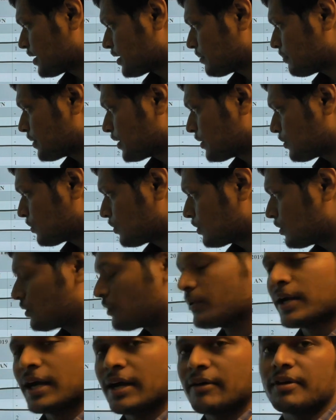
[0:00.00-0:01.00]
by 2
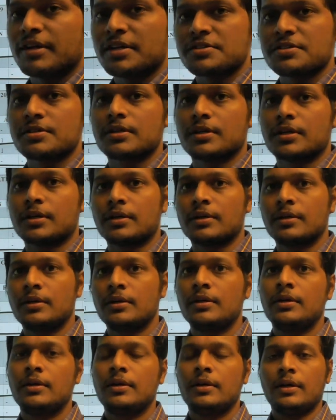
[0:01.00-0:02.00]
into average
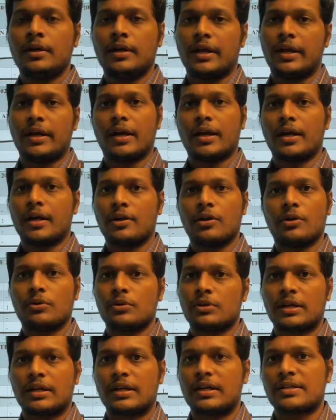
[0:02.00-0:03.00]
area into
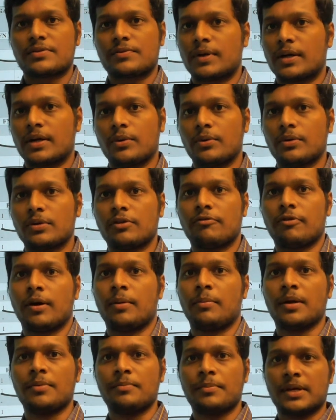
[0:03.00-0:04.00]
thickness whatever the
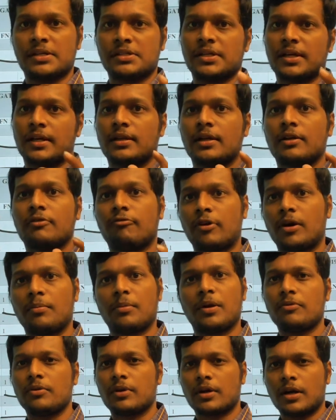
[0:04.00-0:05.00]
formula based on that
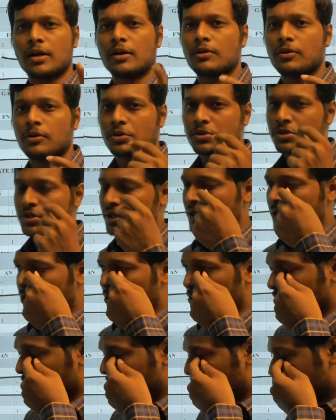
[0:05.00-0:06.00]
formula we got a question in
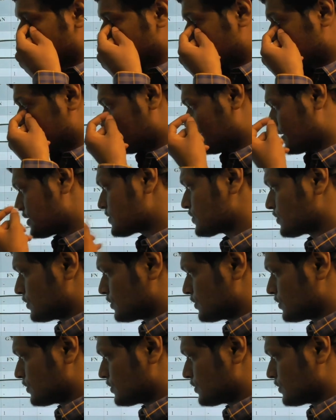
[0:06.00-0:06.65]
2020 I guess